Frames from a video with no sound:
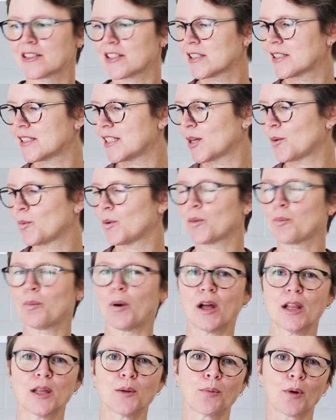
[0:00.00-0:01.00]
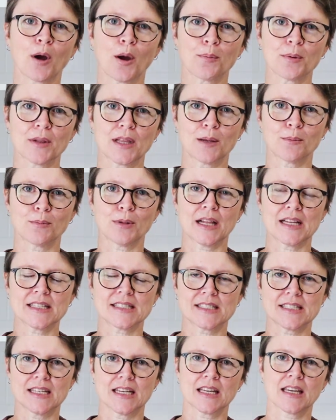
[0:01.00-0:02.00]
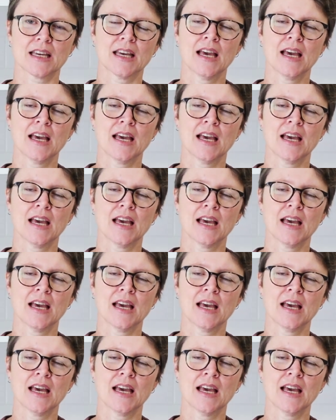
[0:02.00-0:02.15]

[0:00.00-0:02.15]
Just stick with polypropylene plastic